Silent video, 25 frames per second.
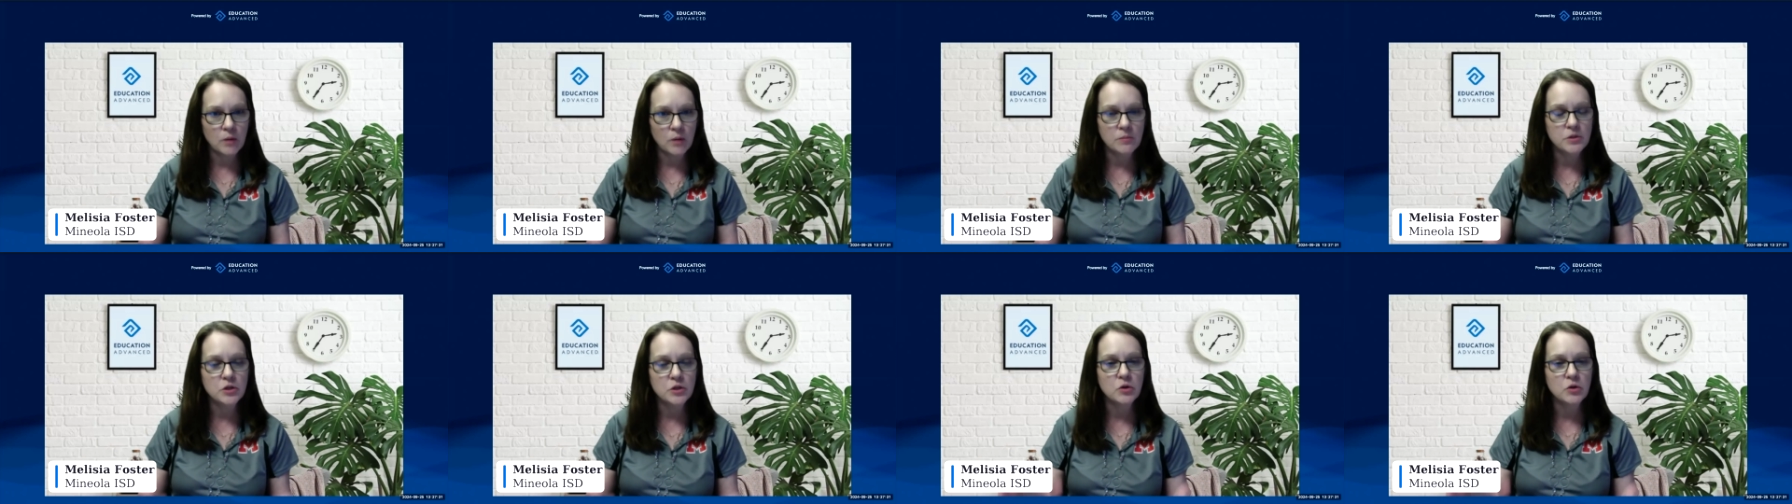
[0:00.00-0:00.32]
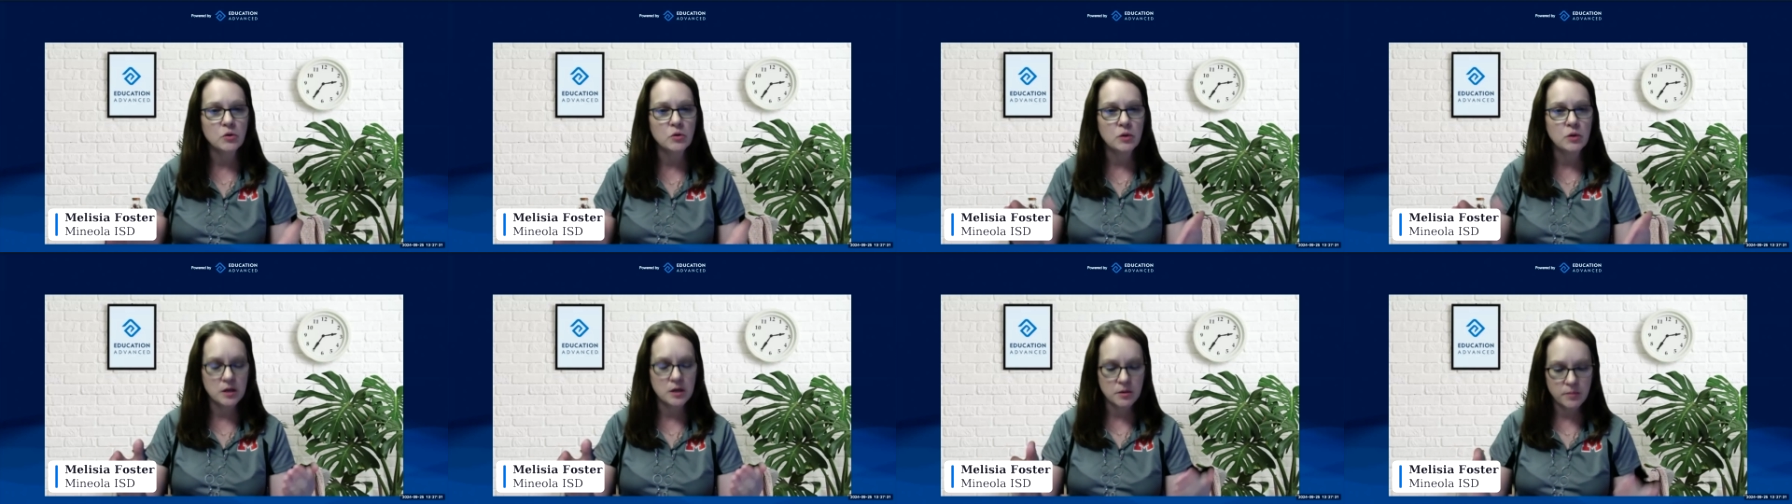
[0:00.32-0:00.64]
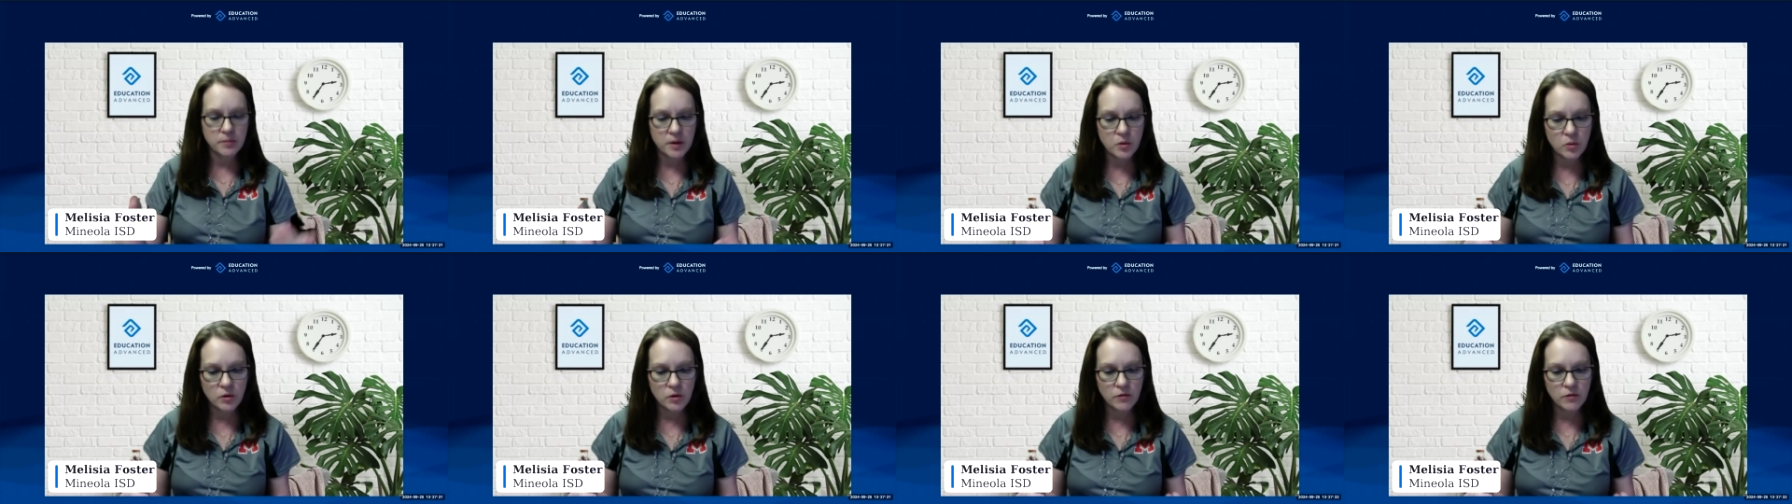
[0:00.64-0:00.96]
so you need to be
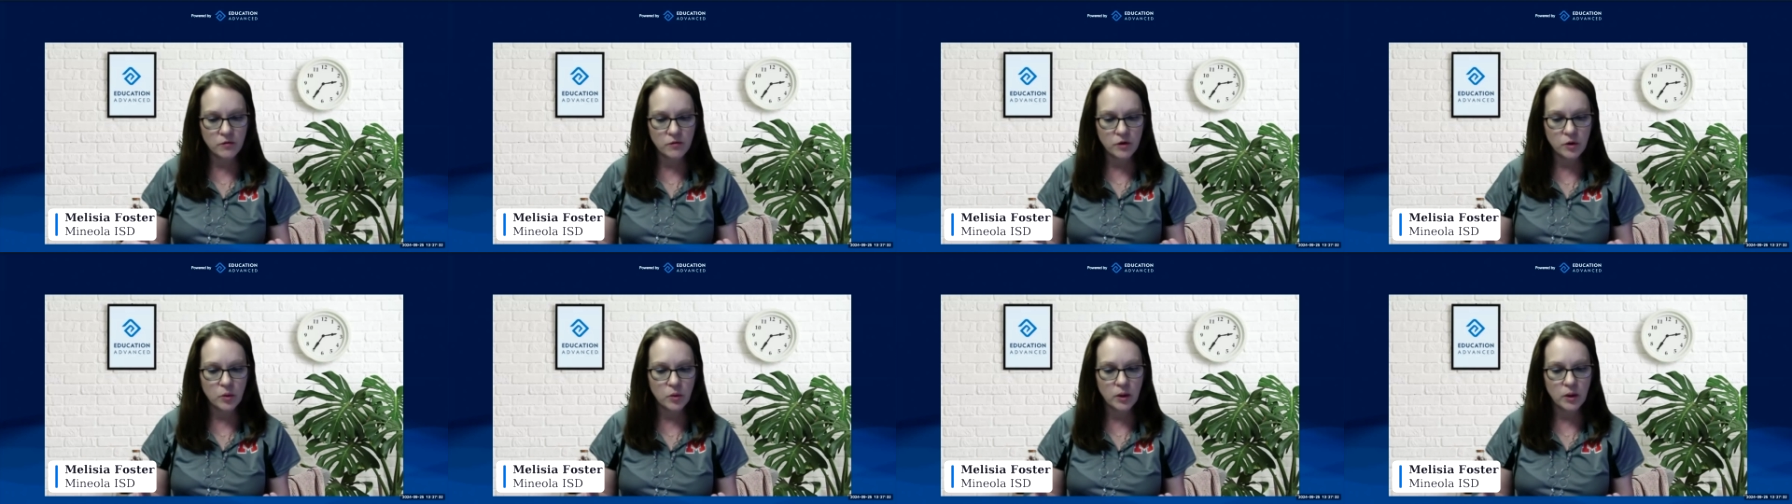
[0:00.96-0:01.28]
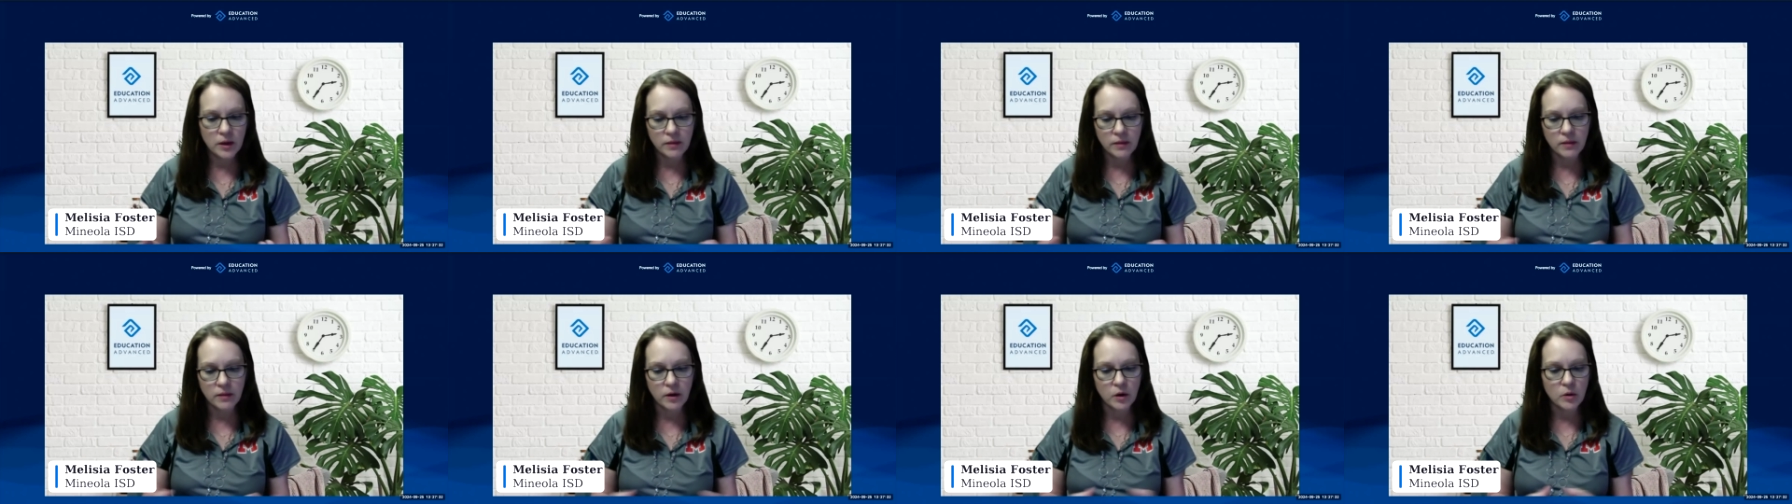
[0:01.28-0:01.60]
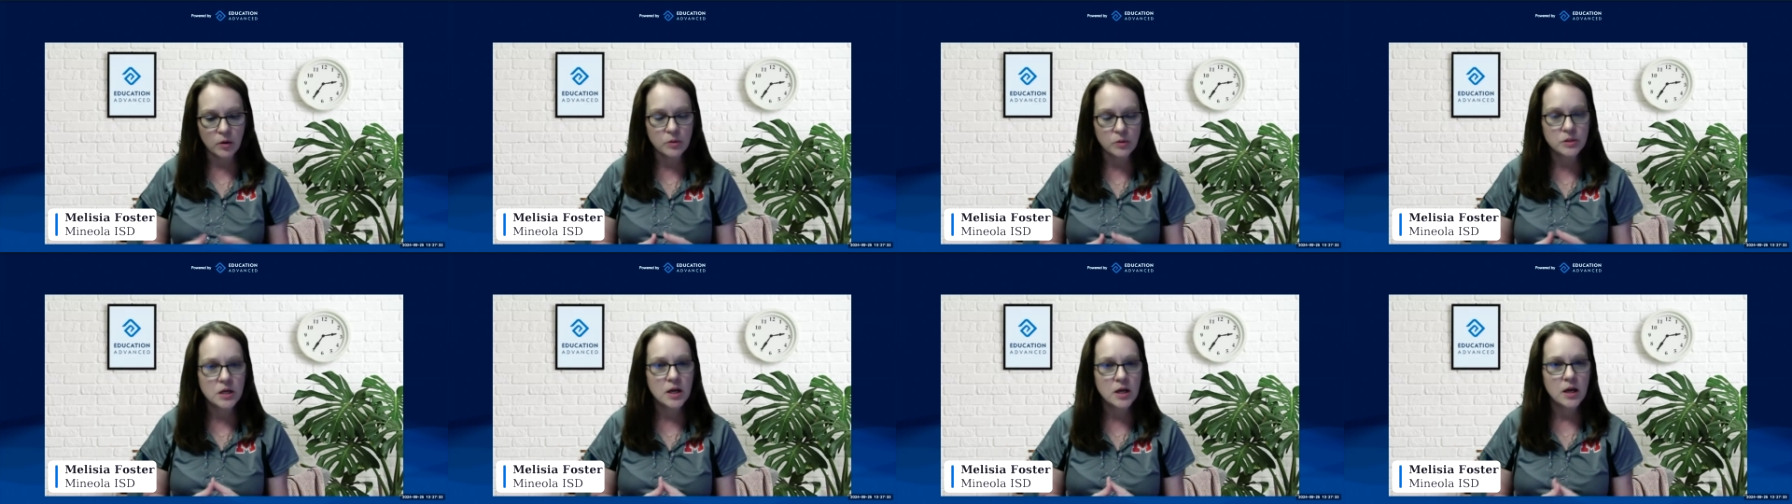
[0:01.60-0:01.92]
reviewing those